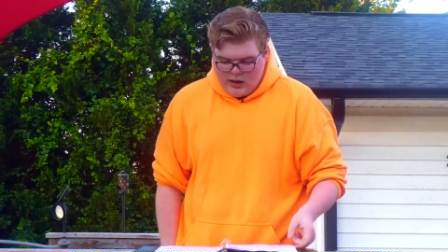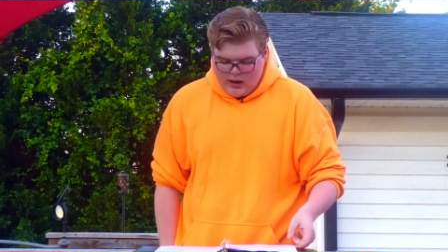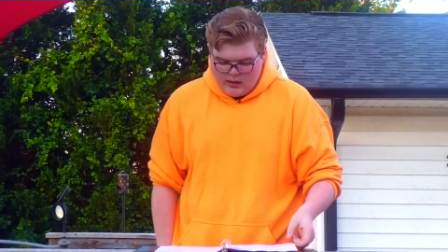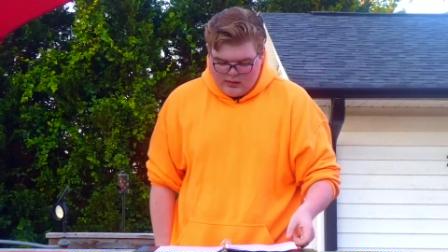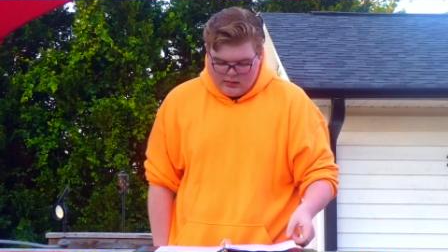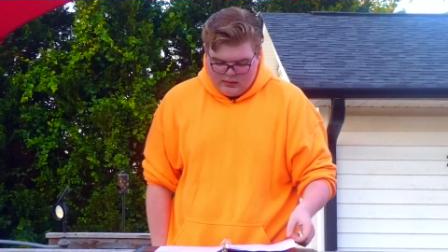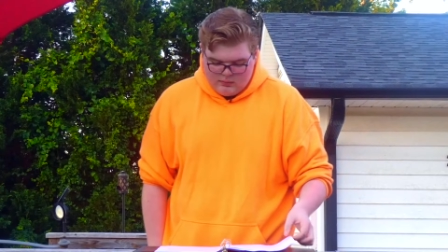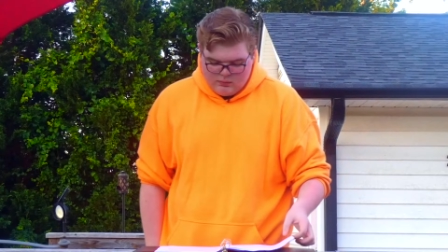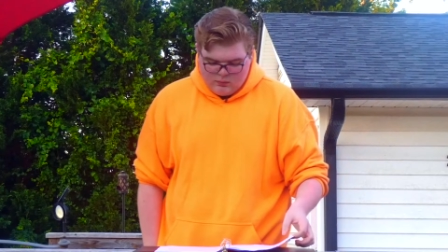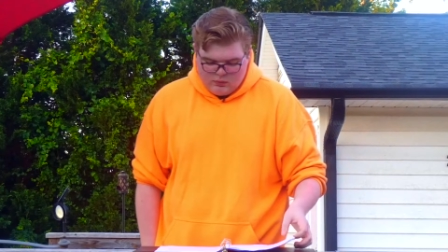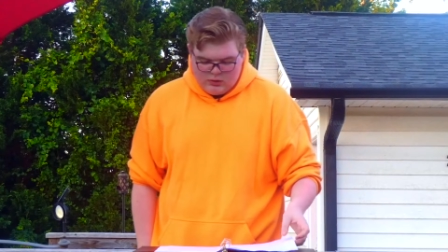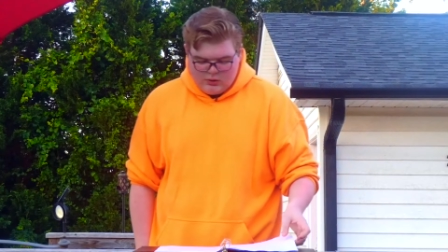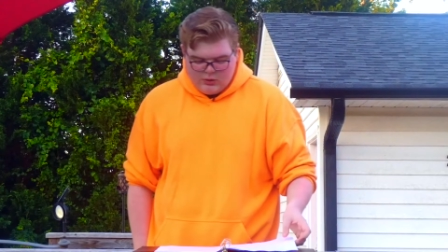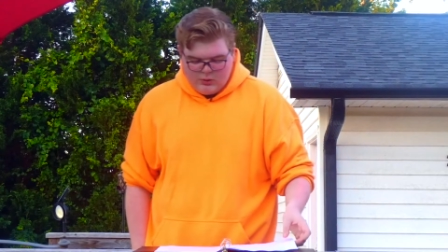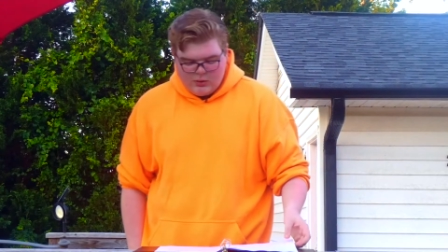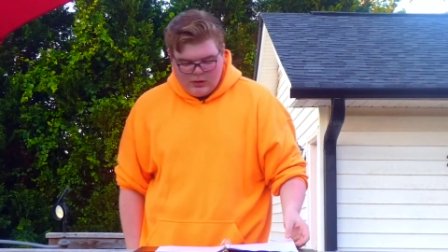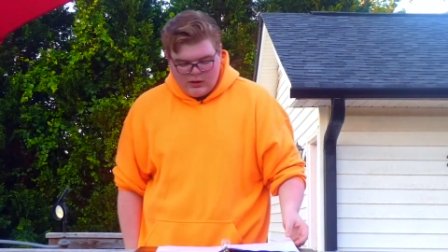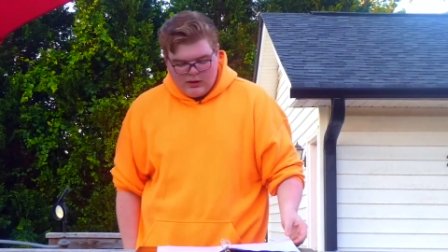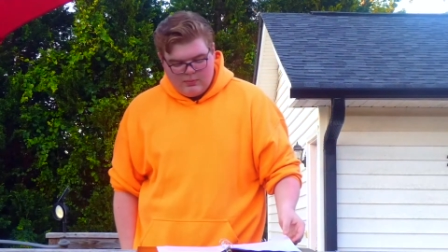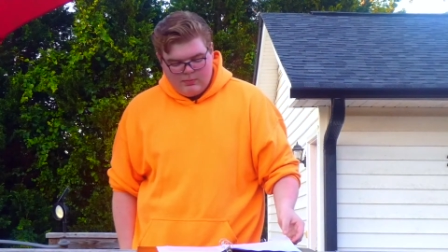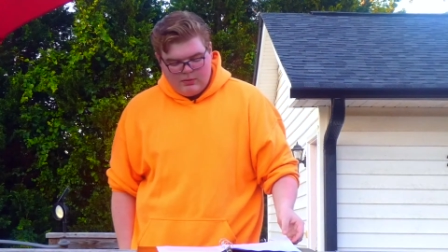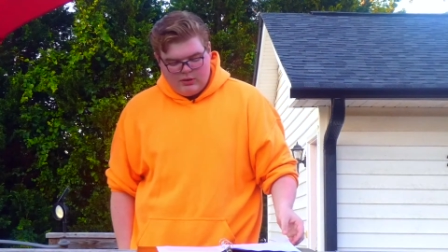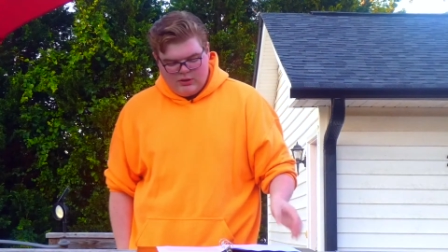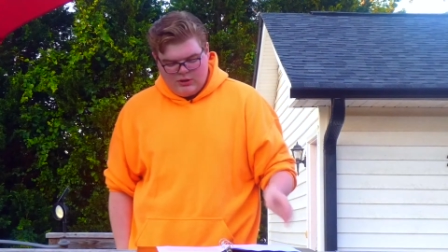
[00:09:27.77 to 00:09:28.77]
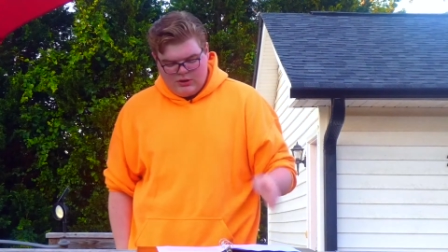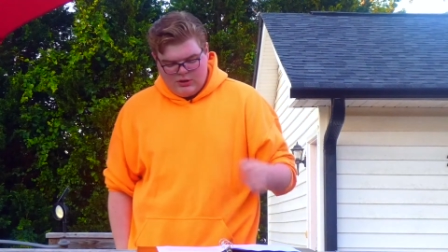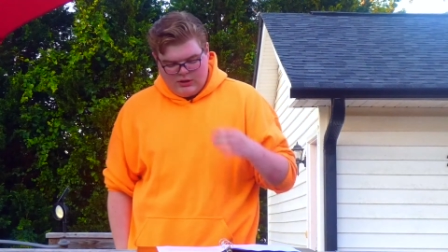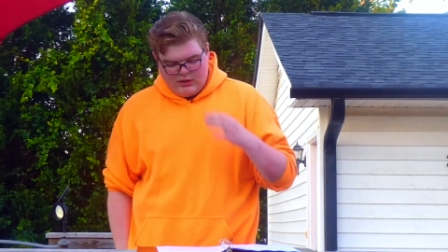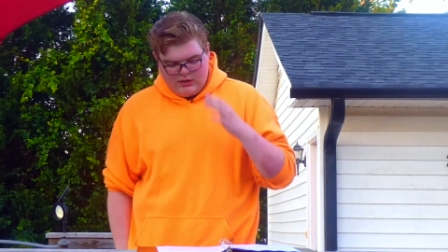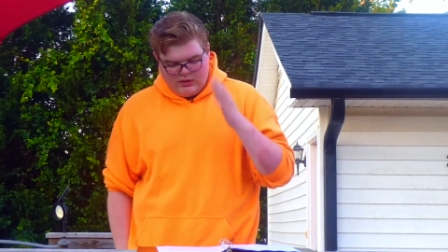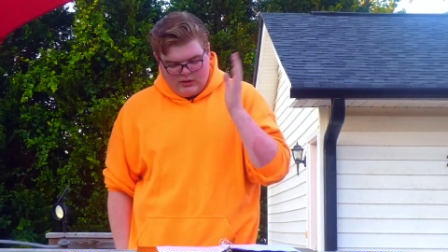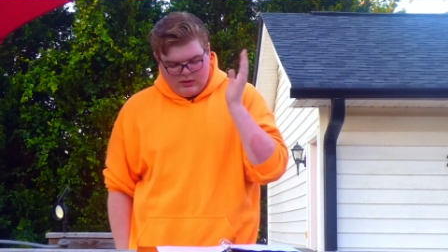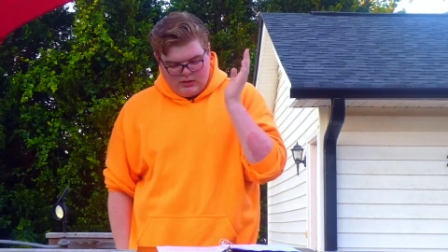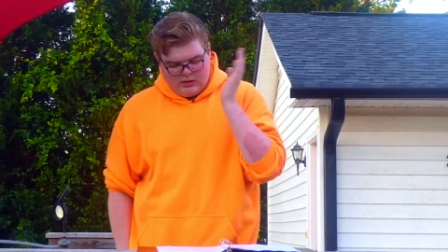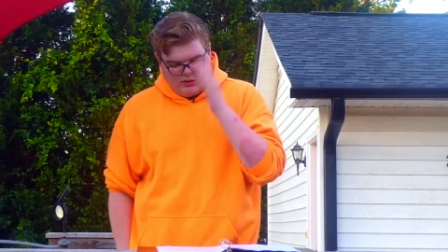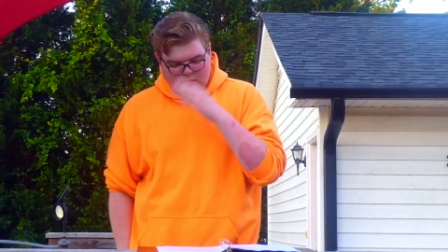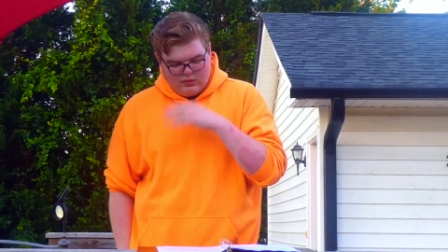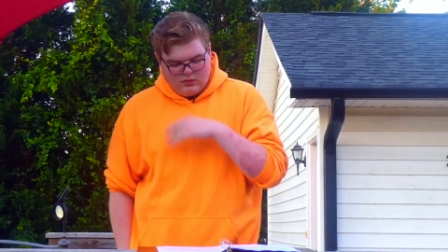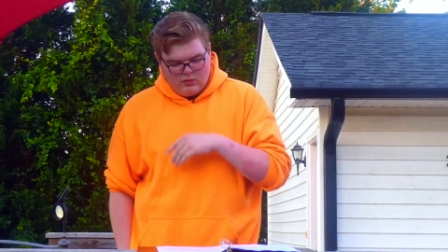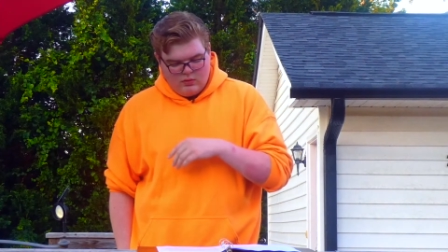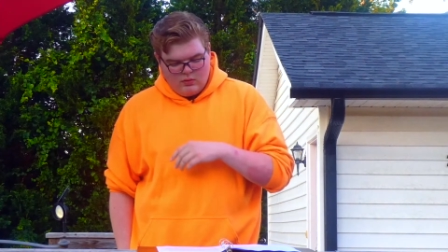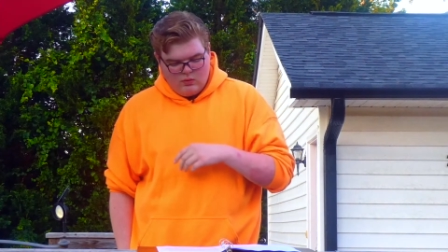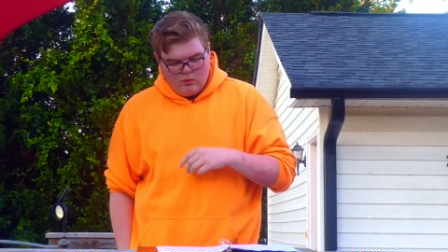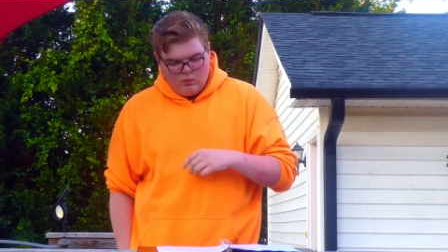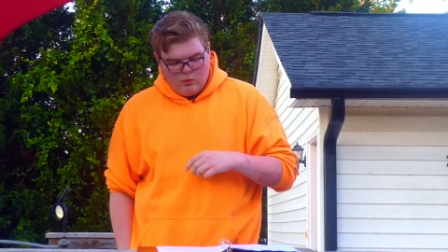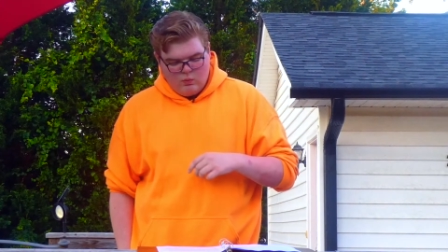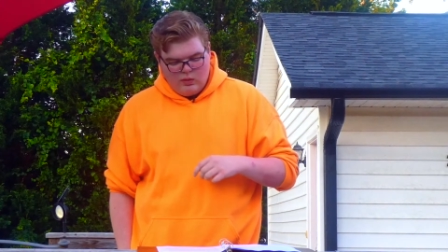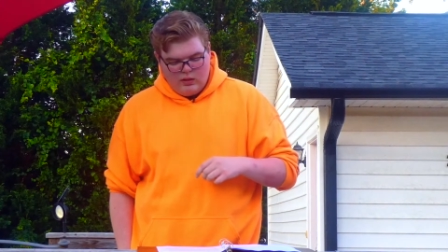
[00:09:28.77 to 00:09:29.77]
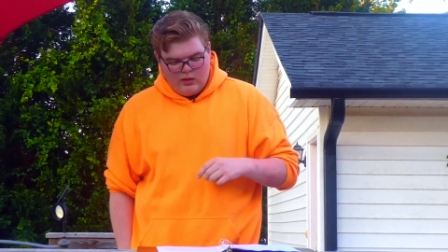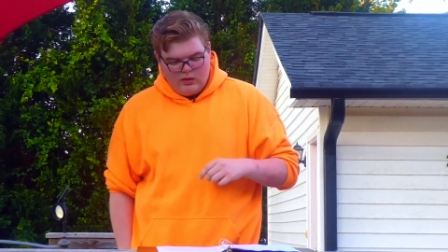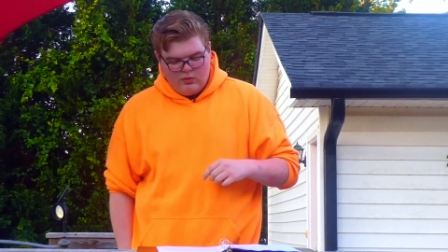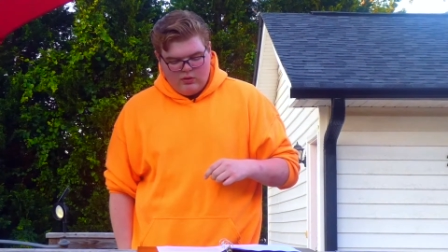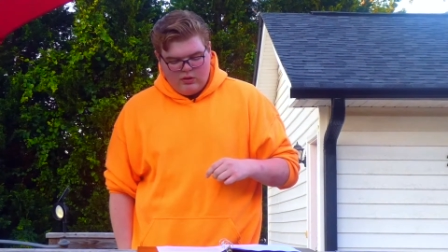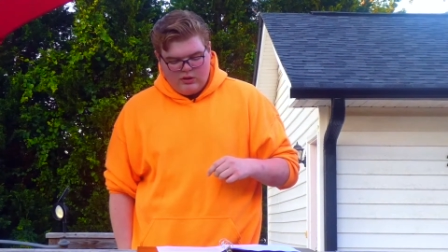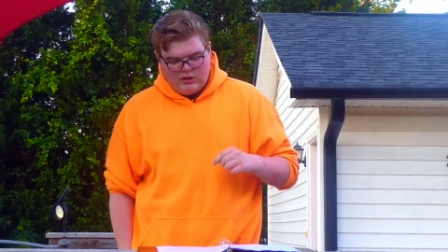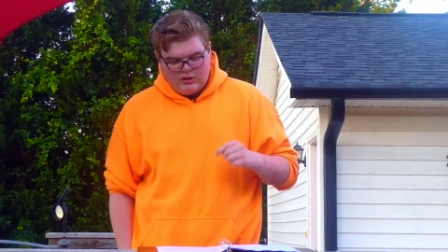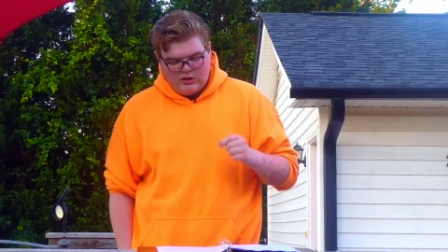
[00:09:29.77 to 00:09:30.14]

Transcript: And when you come to Jesus with your